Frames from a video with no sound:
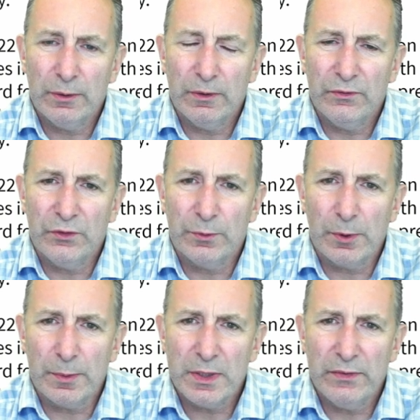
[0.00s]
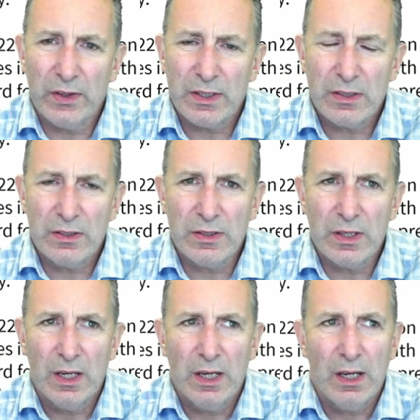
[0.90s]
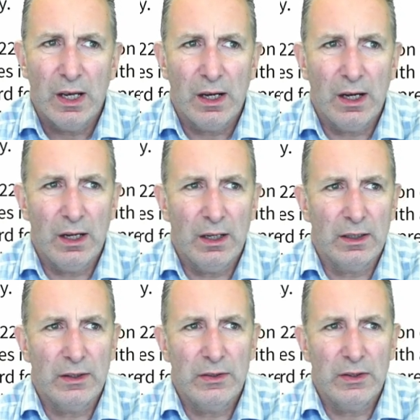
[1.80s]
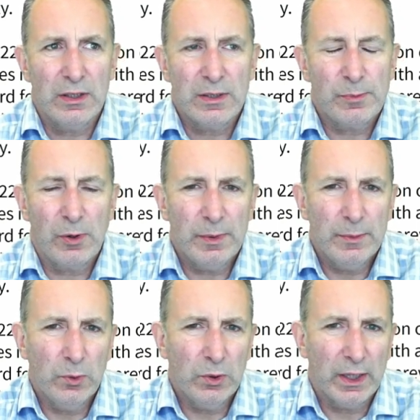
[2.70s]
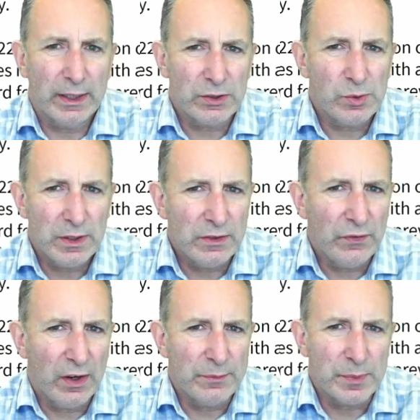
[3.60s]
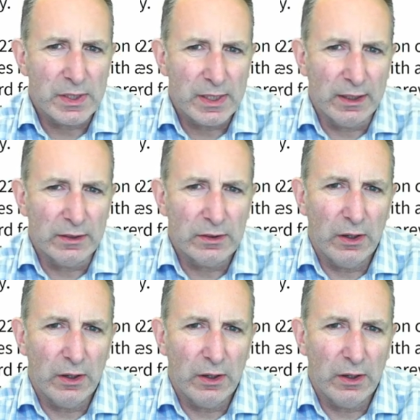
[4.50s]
for property investors, it's probably more like 25%